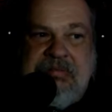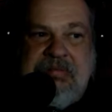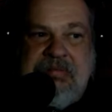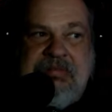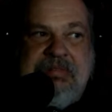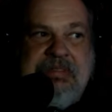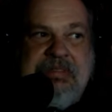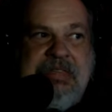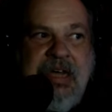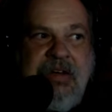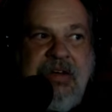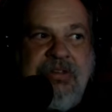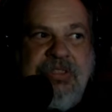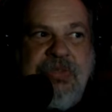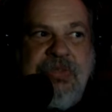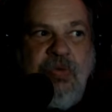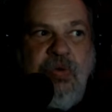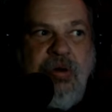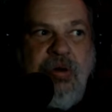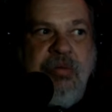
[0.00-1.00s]

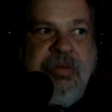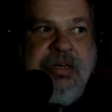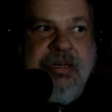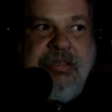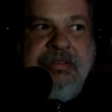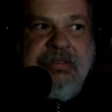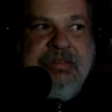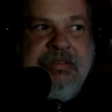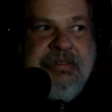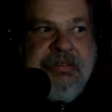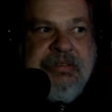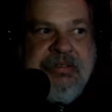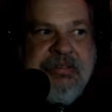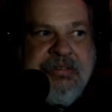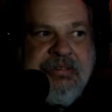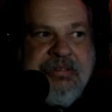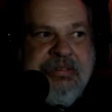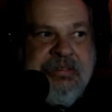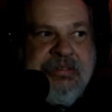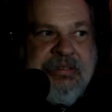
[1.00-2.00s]
ghost woman
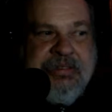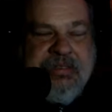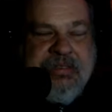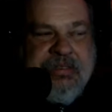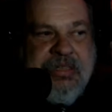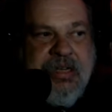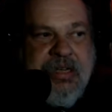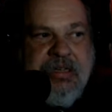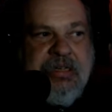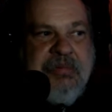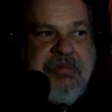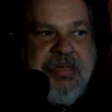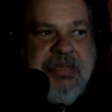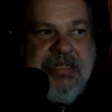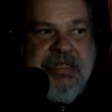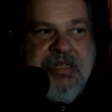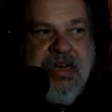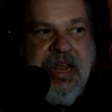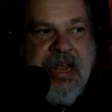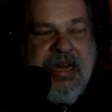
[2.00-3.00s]

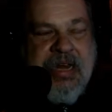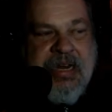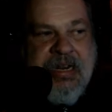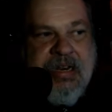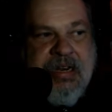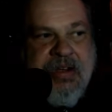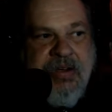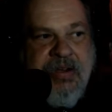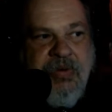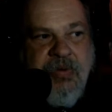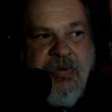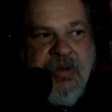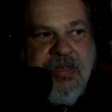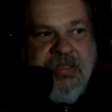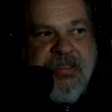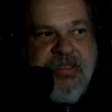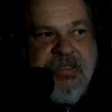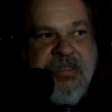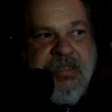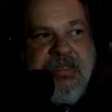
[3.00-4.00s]
succubus lady who
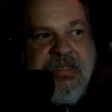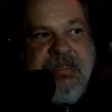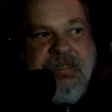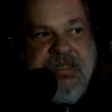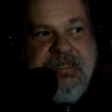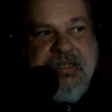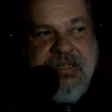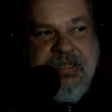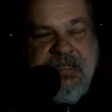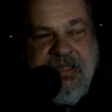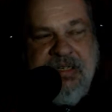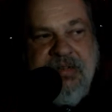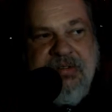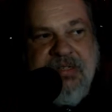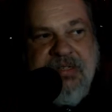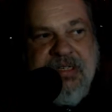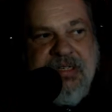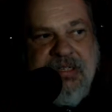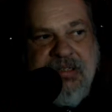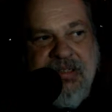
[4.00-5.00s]
was
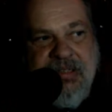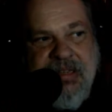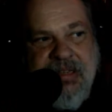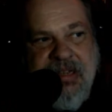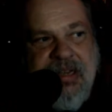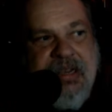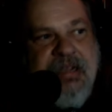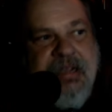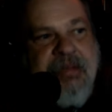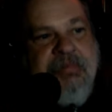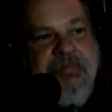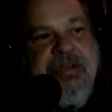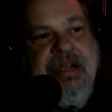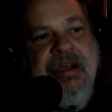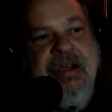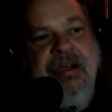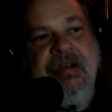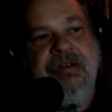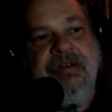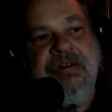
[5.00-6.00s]
seducing the him
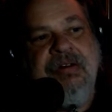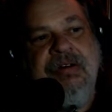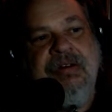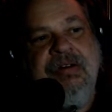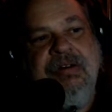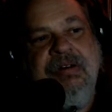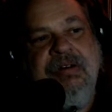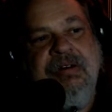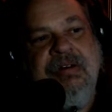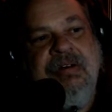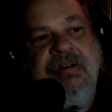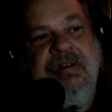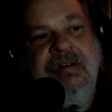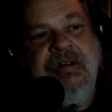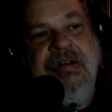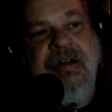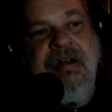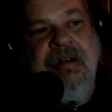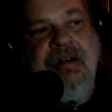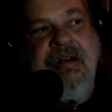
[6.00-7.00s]
character,
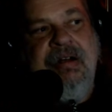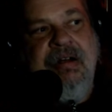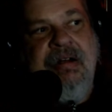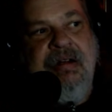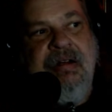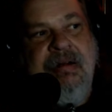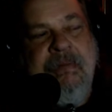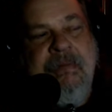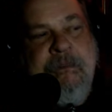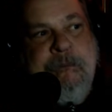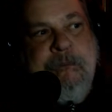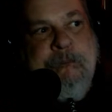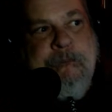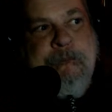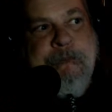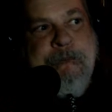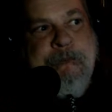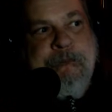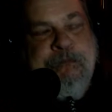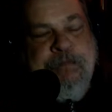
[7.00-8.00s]

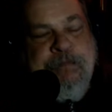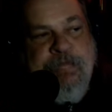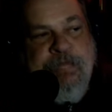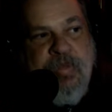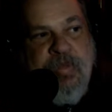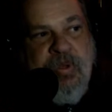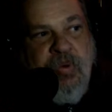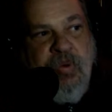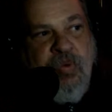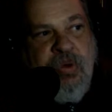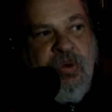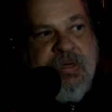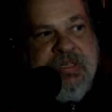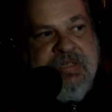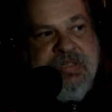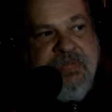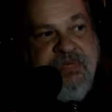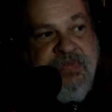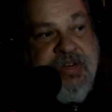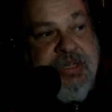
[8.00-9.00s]

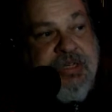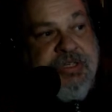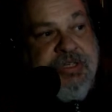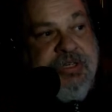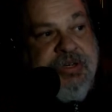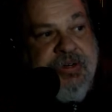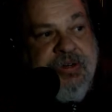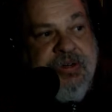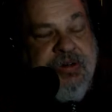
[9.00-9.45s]
was Fisher.